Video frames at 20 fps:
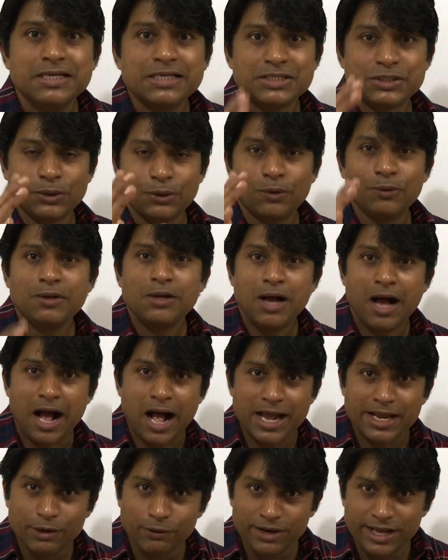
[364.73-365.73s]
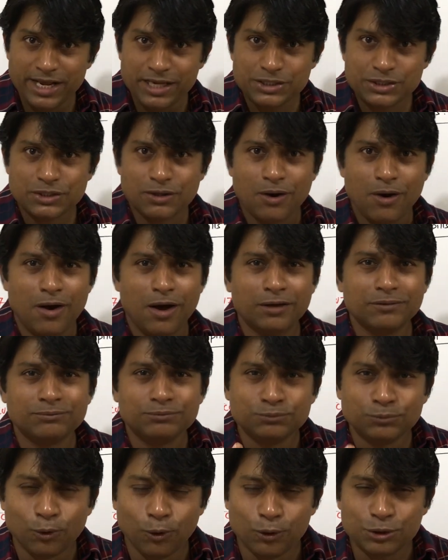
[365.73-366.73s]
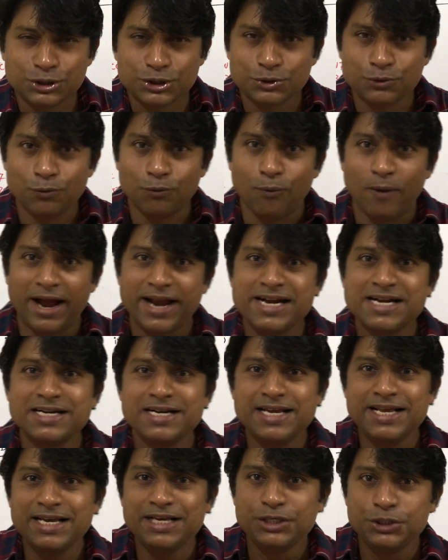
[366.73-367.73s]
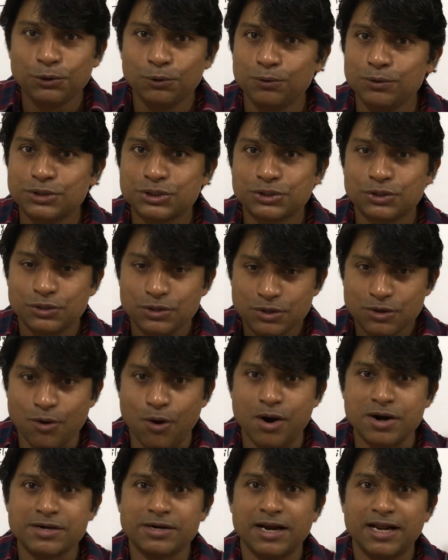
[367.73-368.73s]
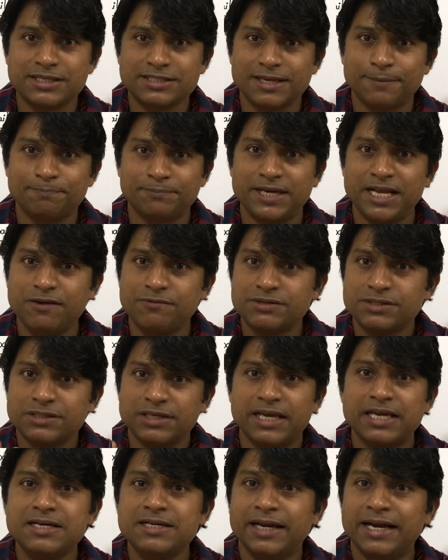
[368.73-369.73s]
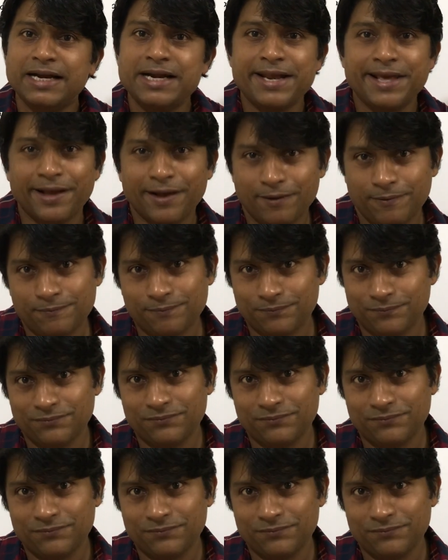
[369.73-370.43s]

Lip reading: So IUDs are most widely used contraceptives in India,